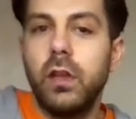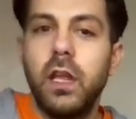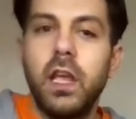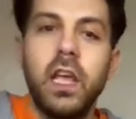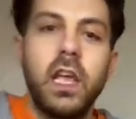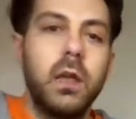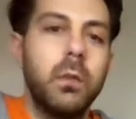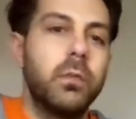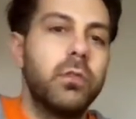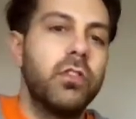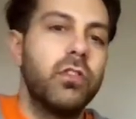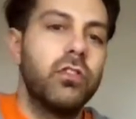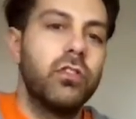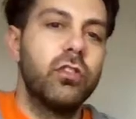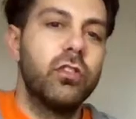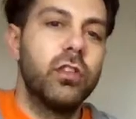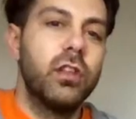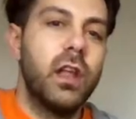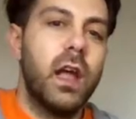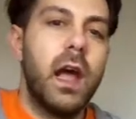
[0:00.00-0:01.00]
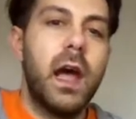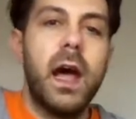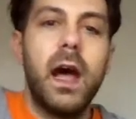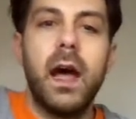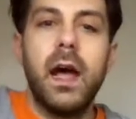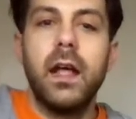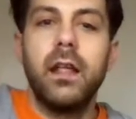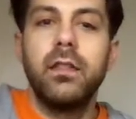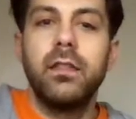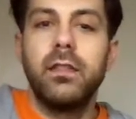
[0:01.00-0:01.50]
E position,
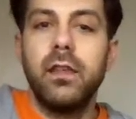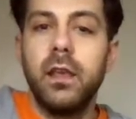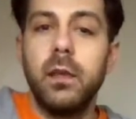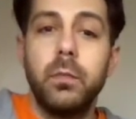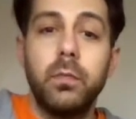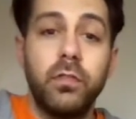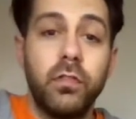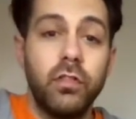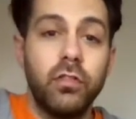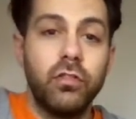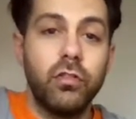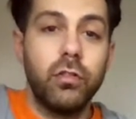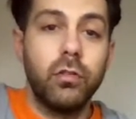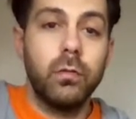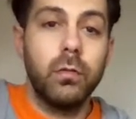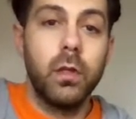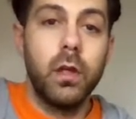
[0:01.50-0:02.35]
and D position,